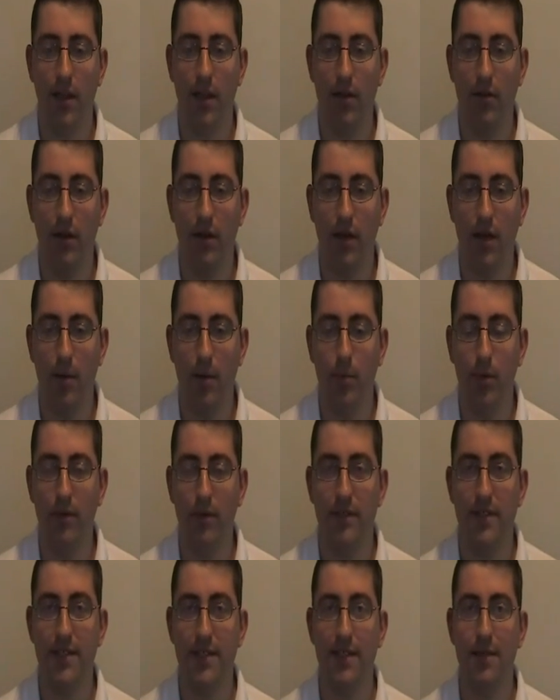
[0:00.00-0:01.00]
Now, there are a
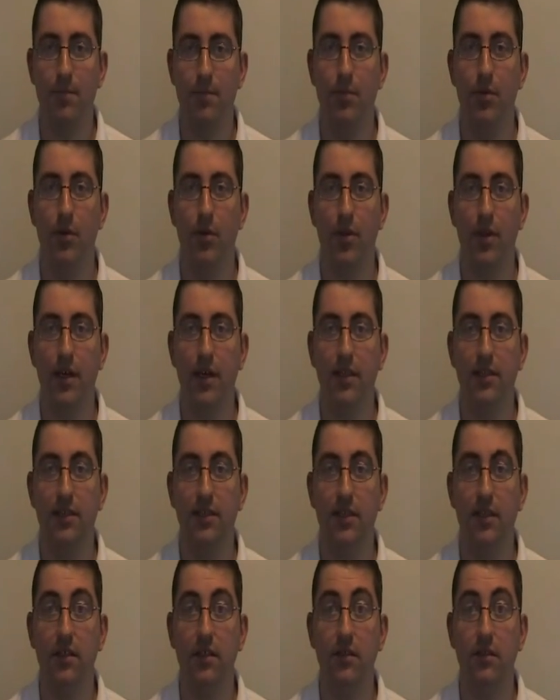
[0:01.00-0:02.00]
couple of simple
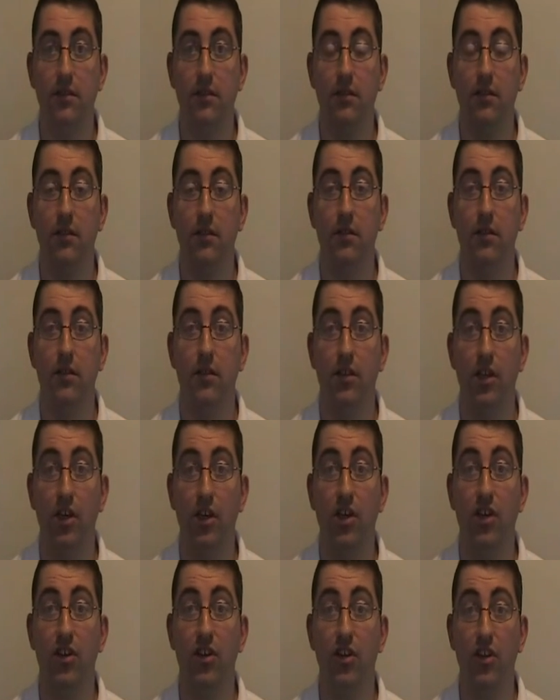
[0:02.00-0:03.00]
things that
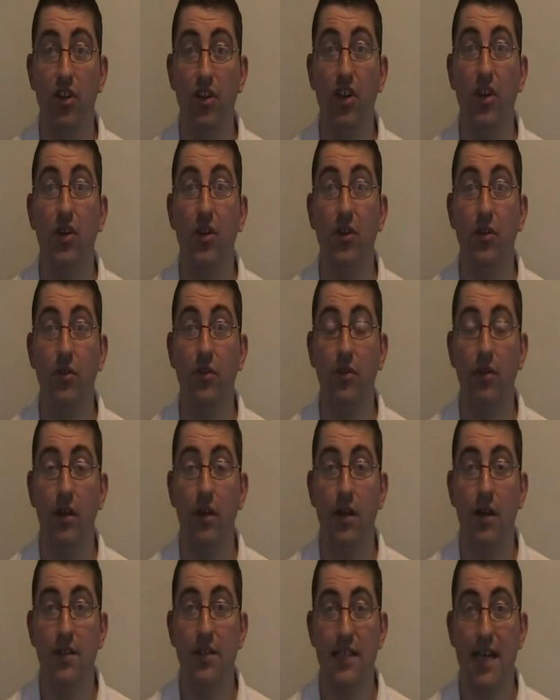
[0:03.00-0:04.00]
you can do
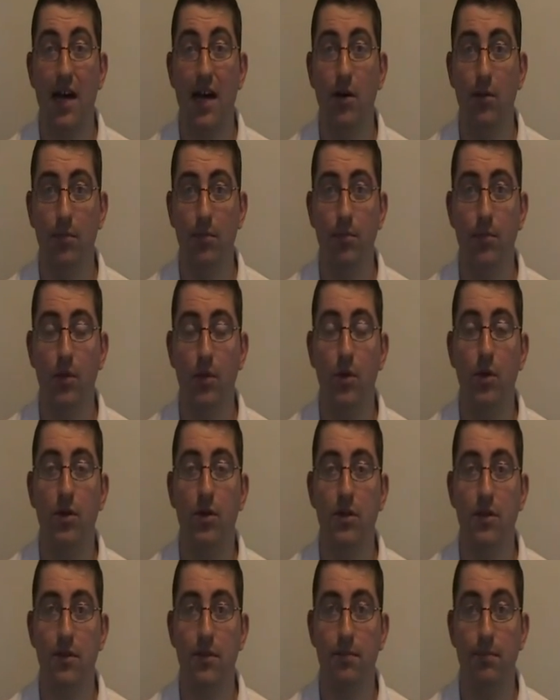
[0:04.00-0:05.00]
to help
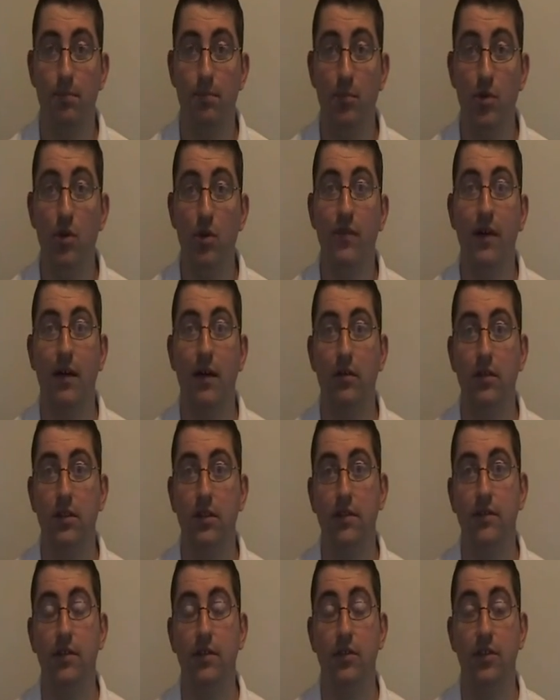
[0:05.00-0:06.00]
mucus move
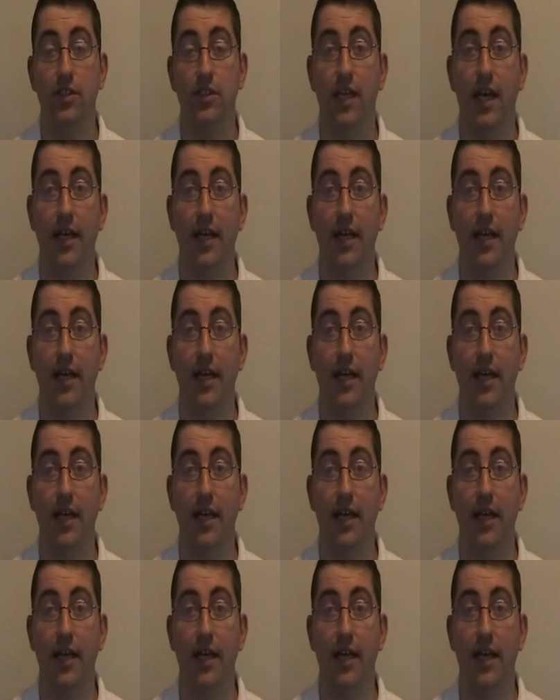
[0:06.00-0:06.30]
out of your